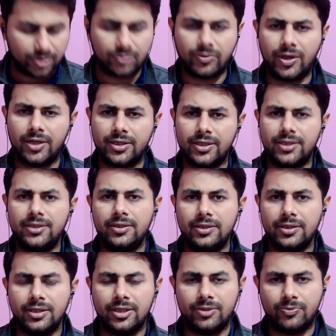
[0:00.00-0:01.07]
So work done
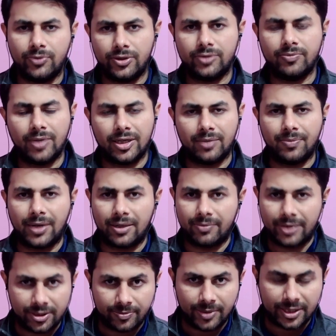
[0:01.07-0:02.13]
is force multiplied
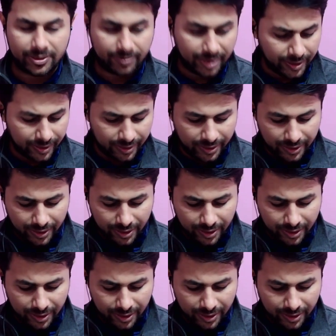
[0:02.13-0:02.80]
by displacement.